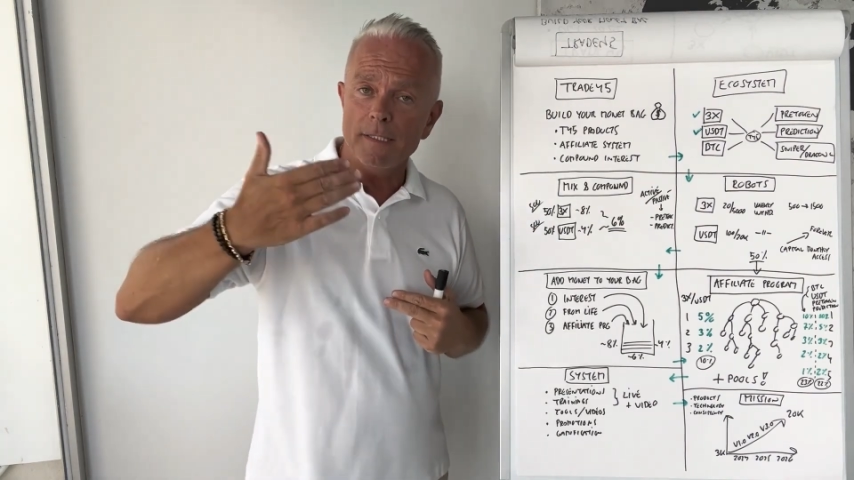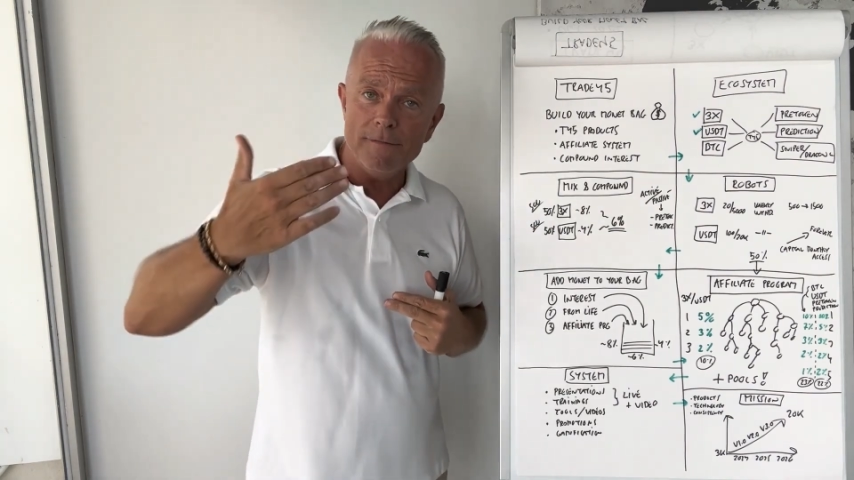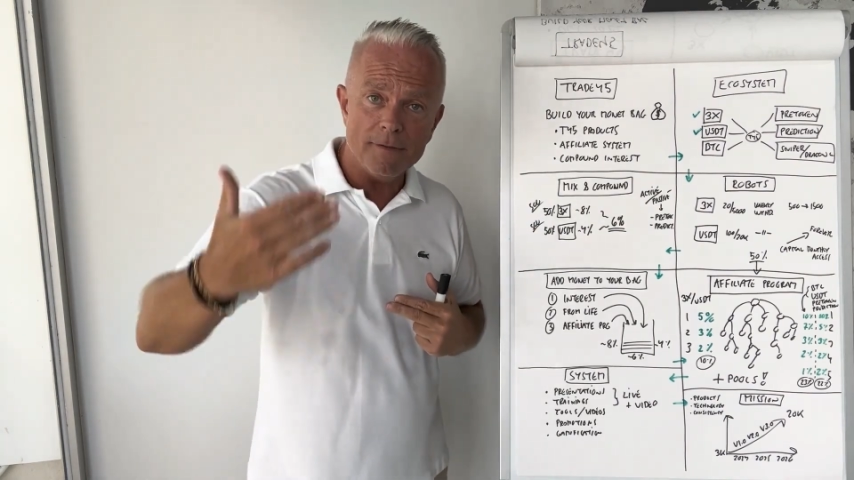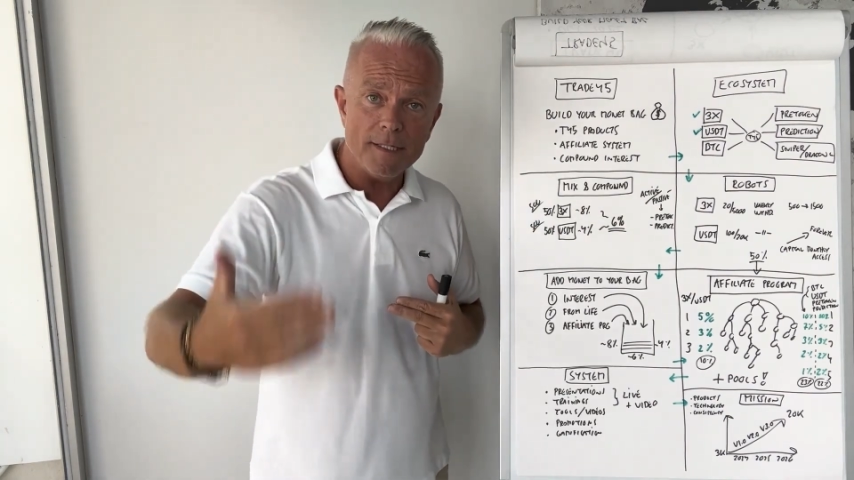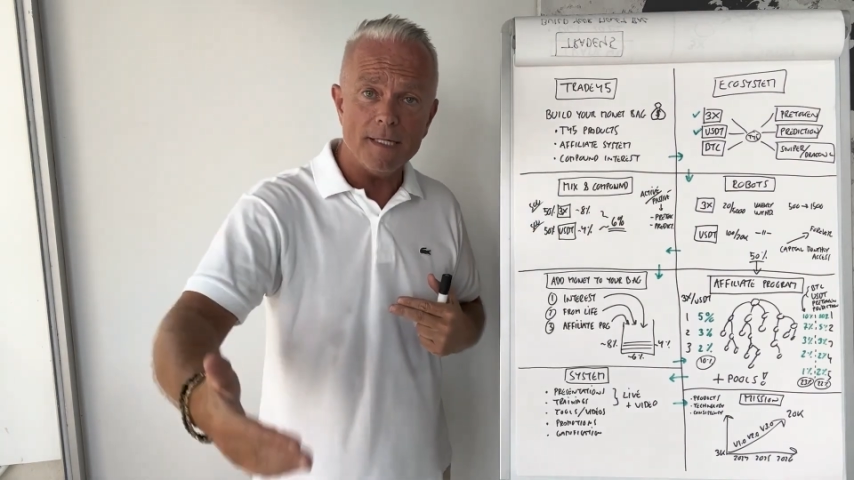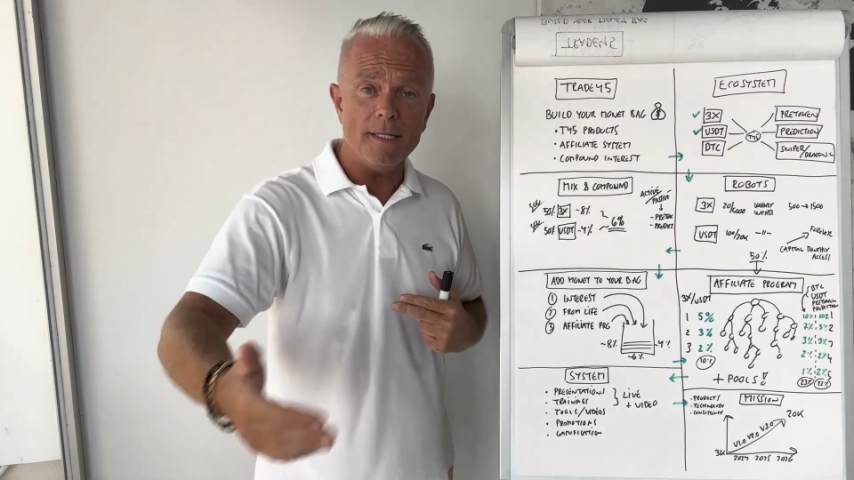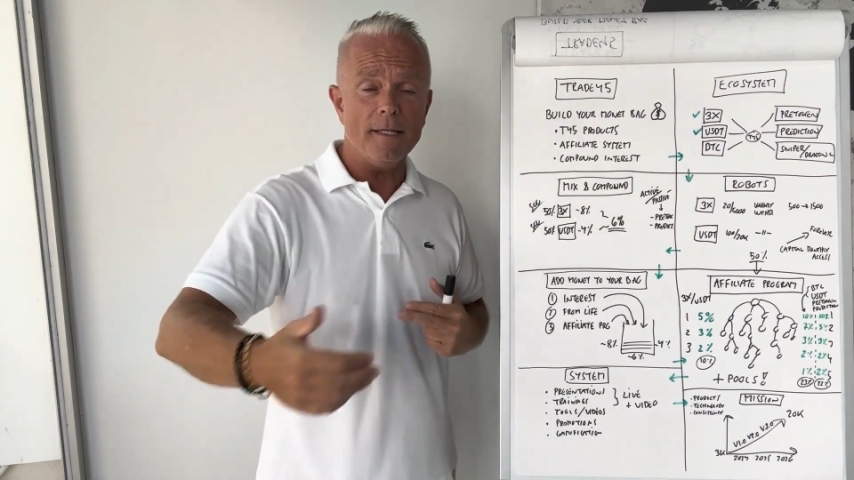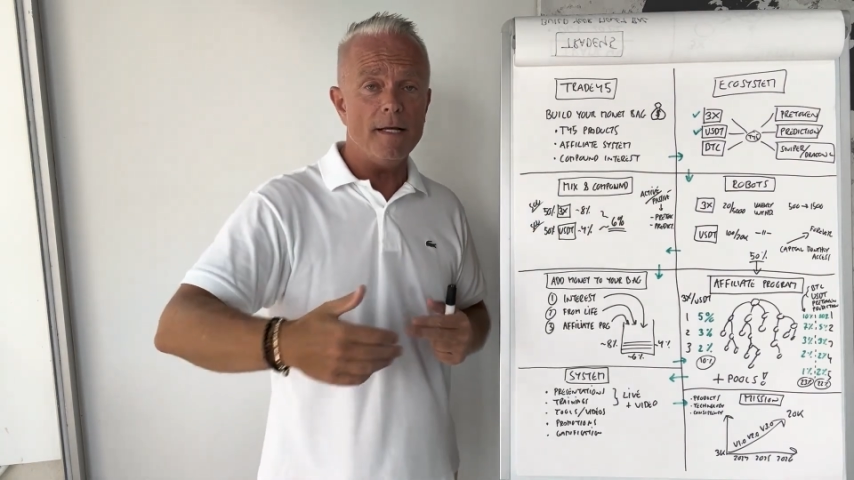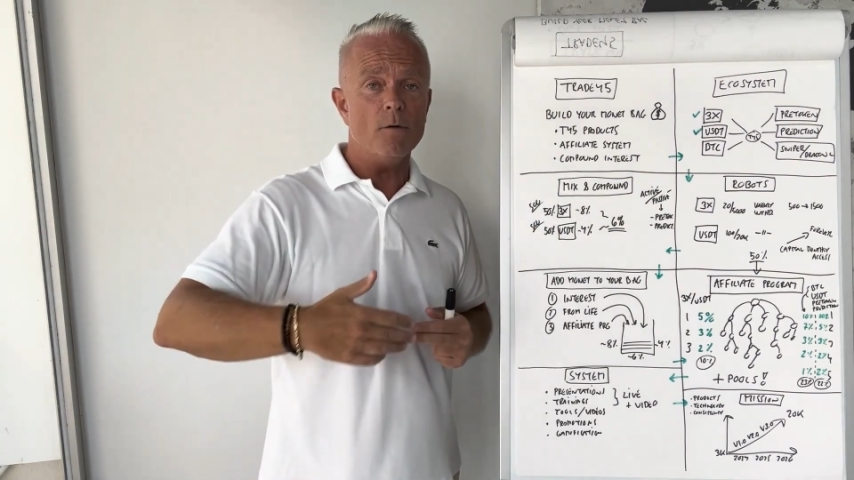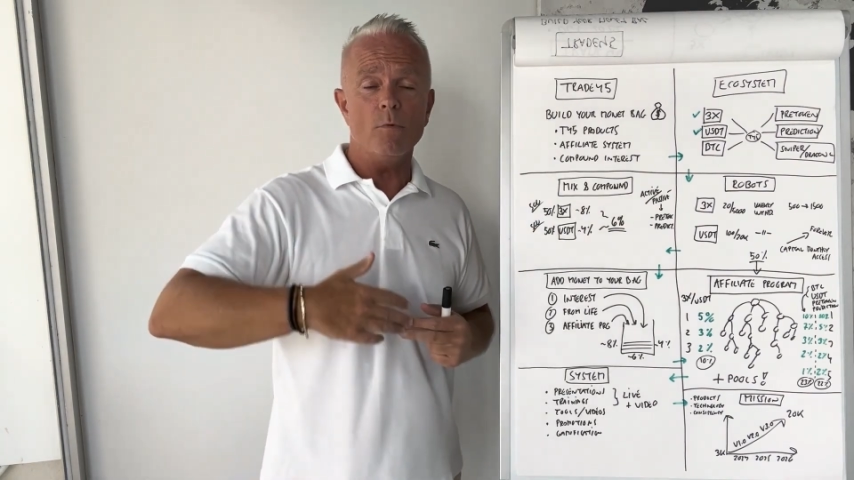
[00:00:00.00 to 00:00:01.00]
leaving it in
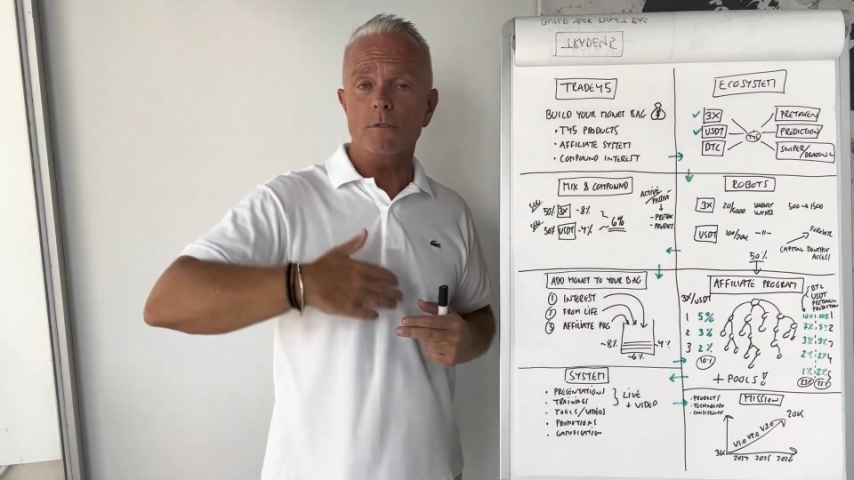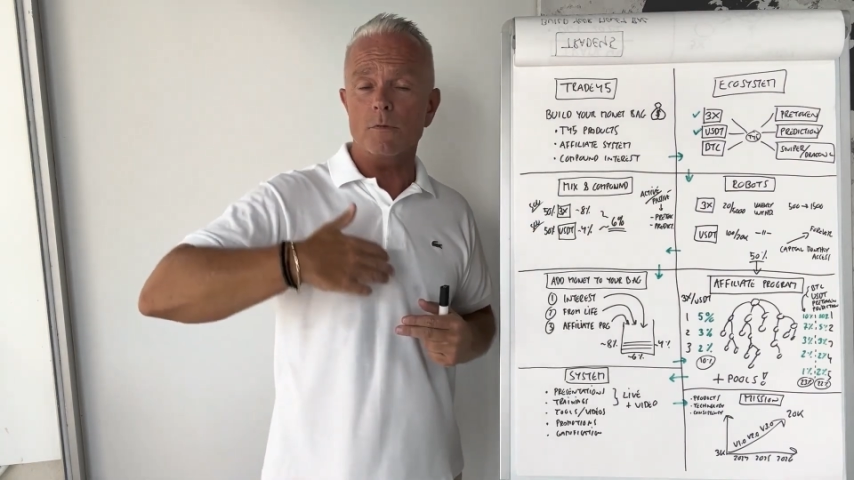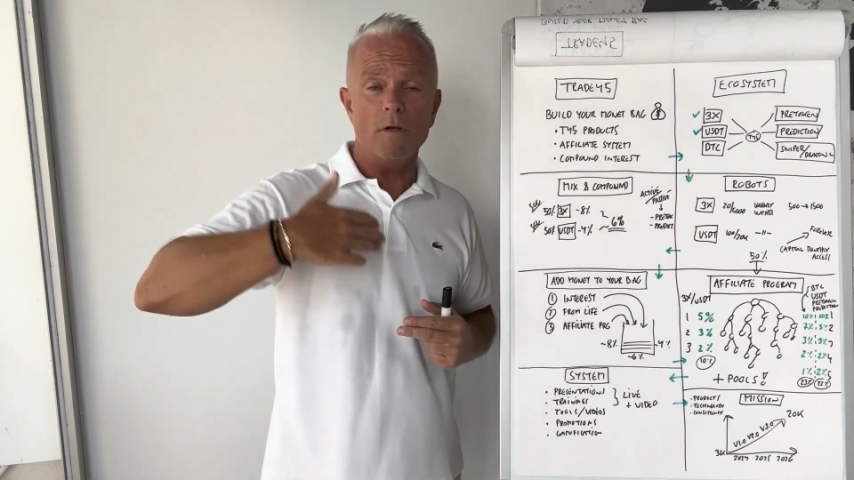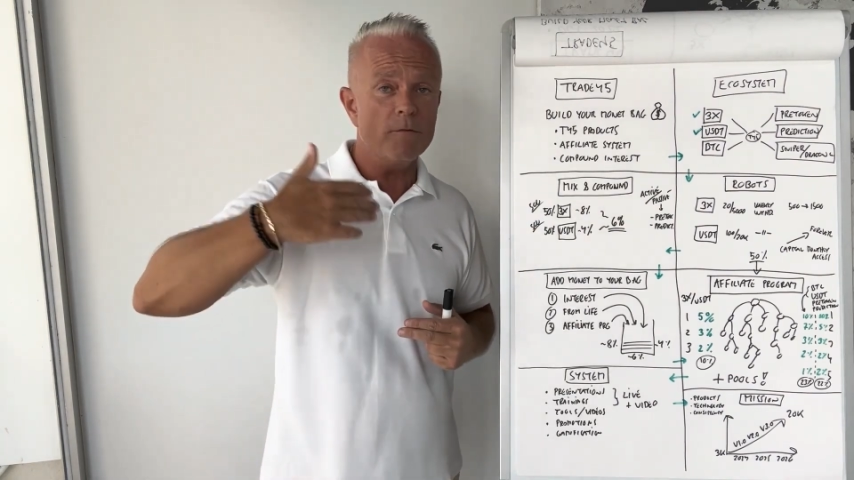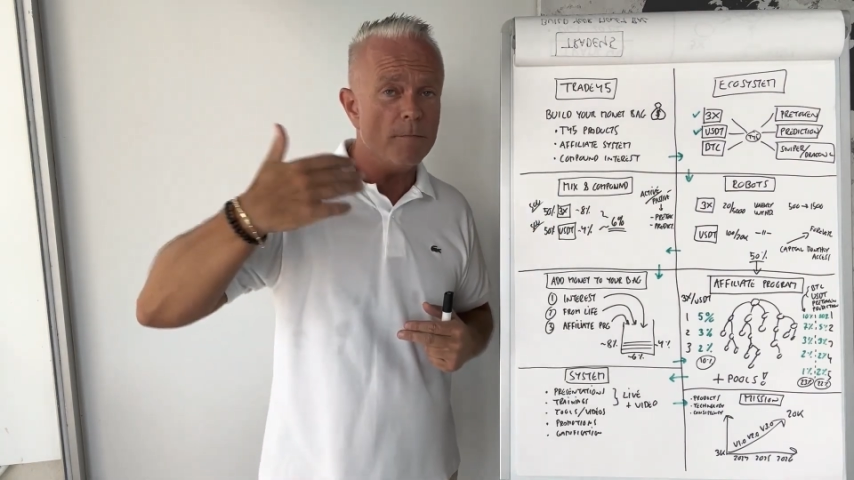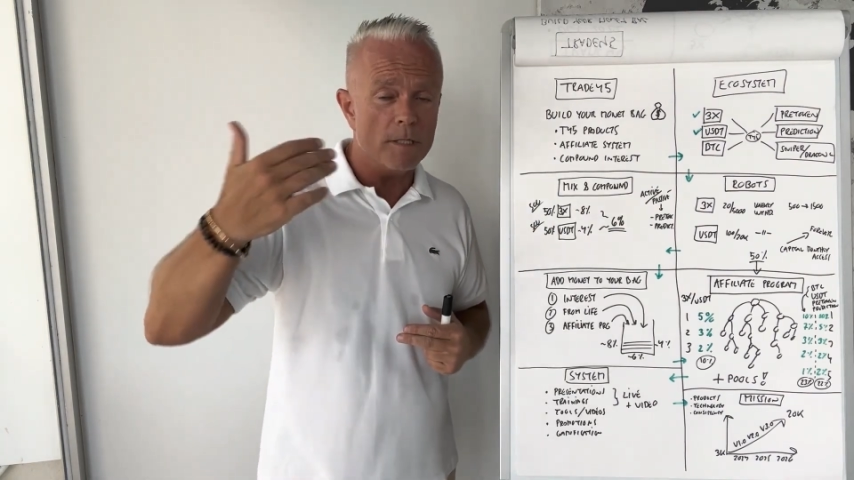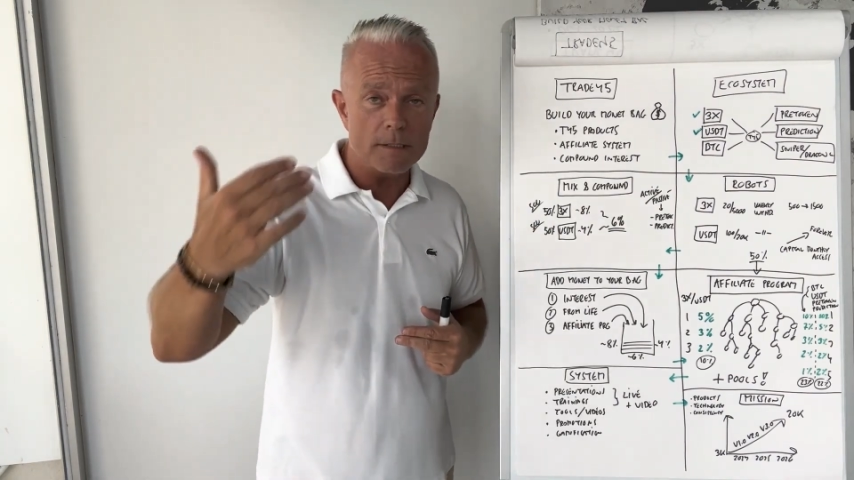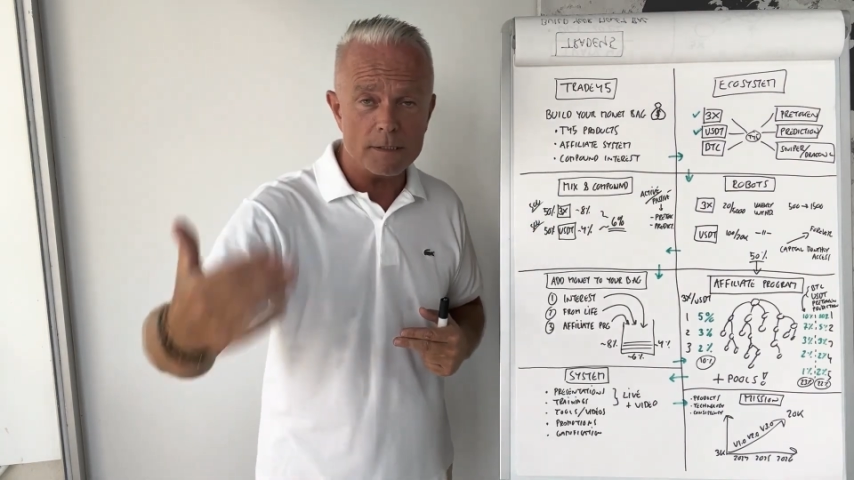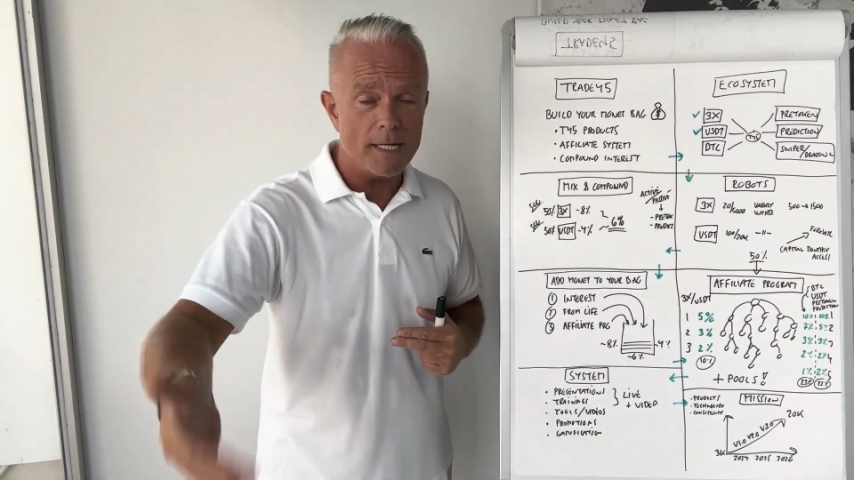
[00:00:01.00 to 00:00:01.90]
there 12 months,